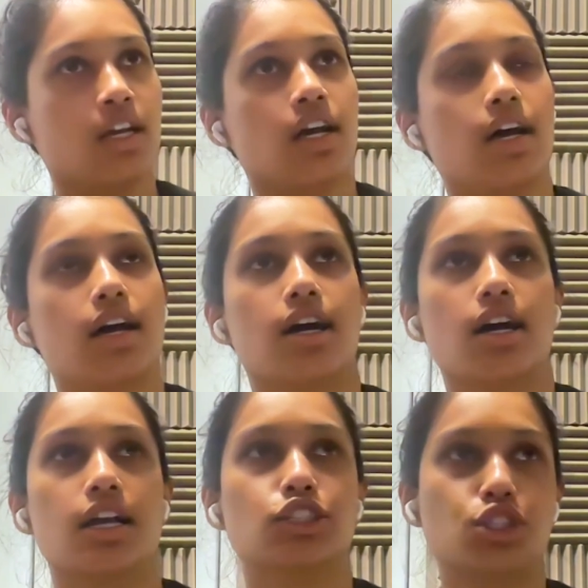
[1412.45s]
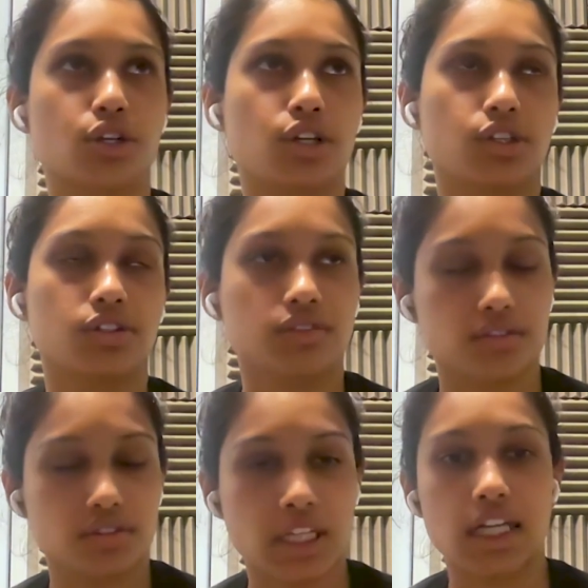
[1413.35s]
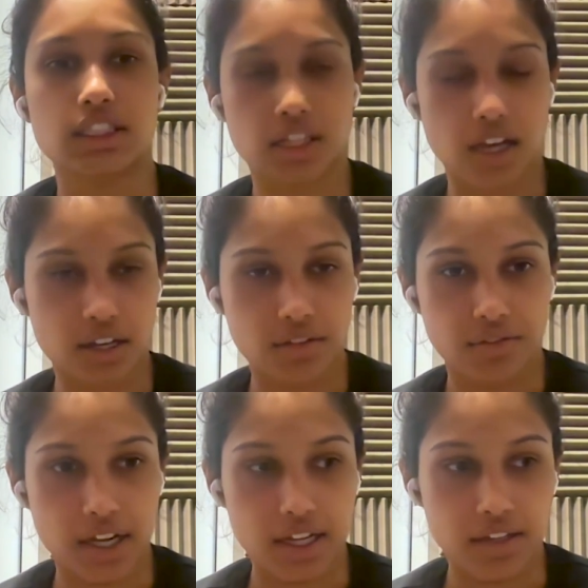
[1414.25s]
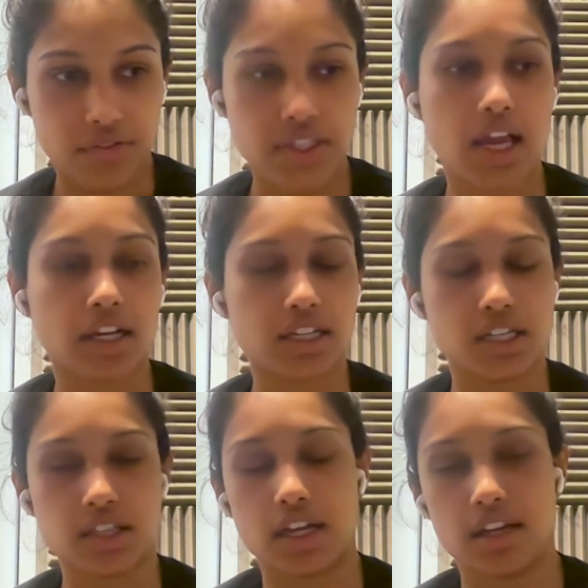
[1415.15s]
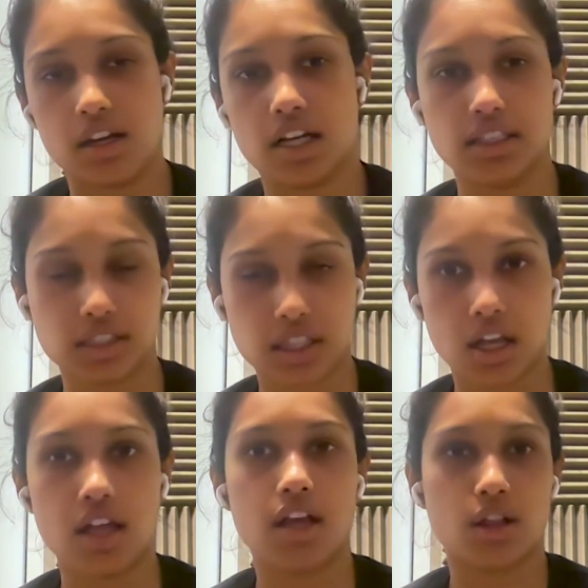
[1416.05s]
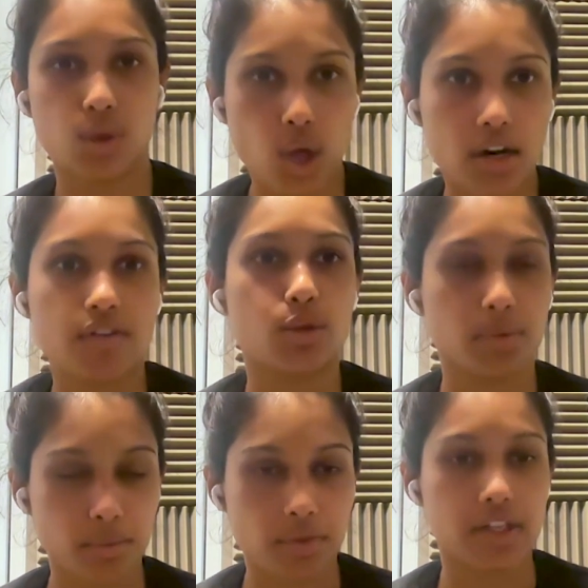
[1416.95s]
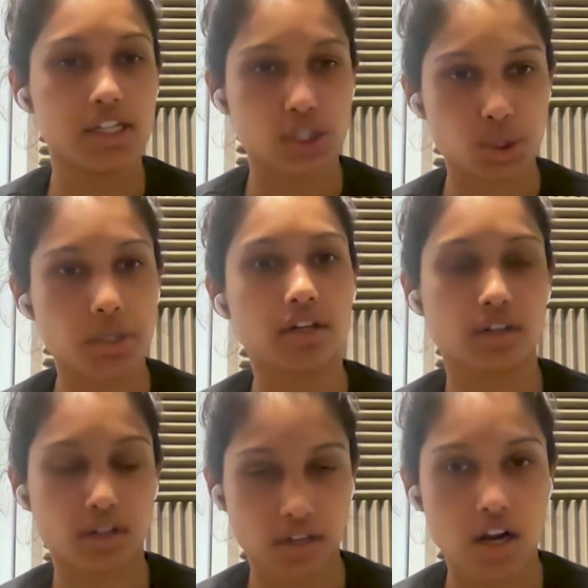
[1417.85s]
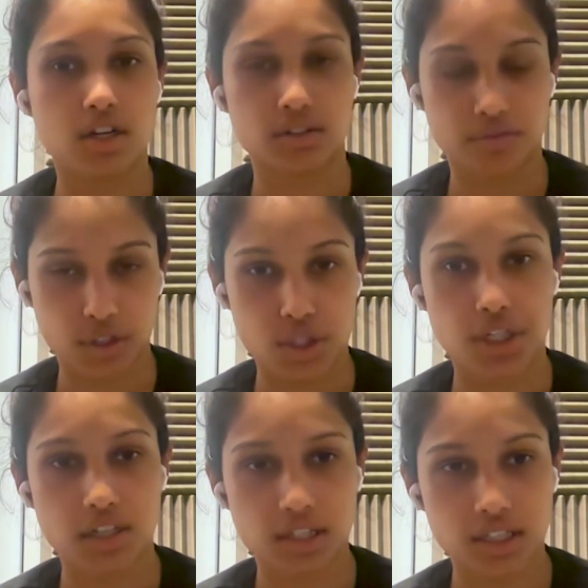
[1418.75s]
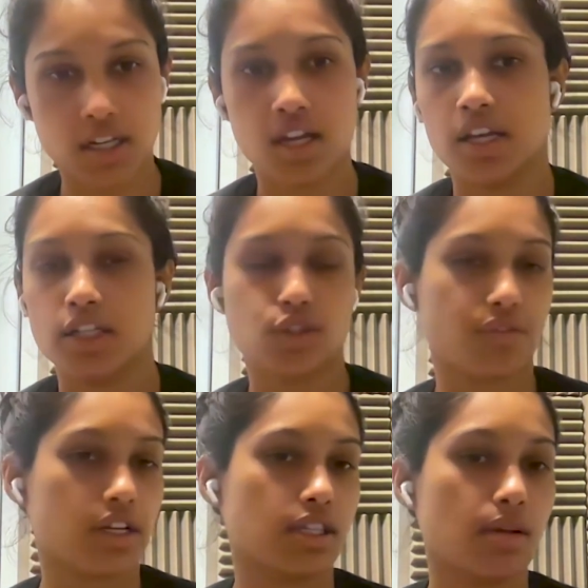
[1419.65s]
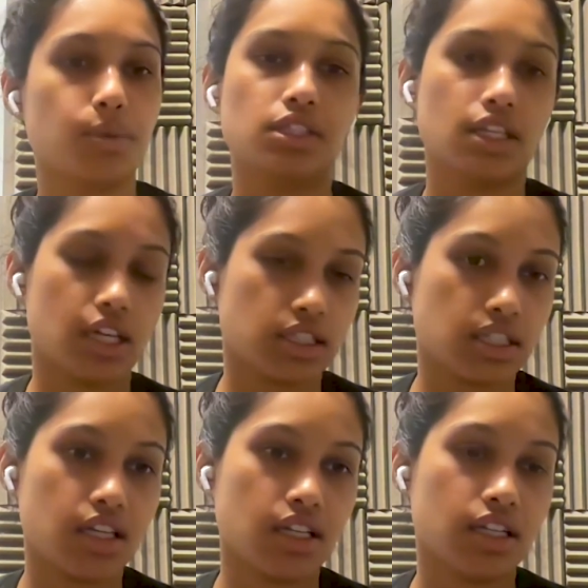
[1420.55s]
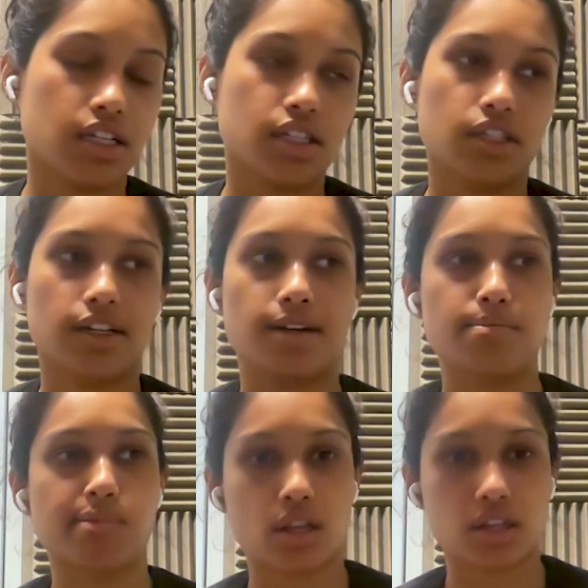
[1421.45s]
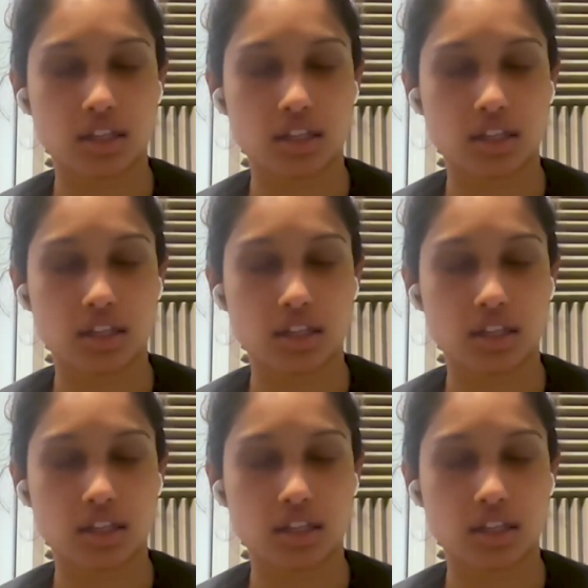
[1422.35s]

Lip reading: And so that's kind of like the technique that us and a lot of other people in the industry are converging on. So for example, zkSync, Polygon